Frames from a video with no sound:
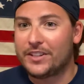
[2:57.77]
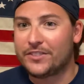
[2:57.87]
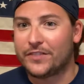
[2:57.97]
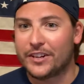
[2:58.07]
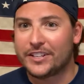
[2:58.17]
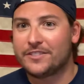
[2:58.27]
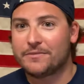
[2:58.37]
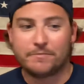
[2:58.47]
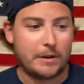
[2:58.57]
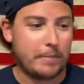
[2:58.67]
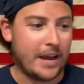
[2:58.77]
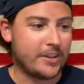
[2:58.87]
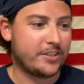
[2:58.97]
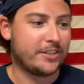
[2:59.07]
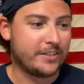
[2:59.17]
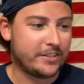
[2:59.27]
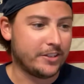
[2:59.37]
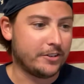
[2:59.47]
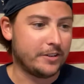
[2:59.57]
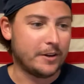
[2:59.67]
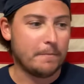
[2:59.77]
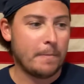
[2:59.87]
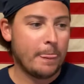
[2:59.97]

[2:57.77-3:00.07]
It's fun. It's my passion. So,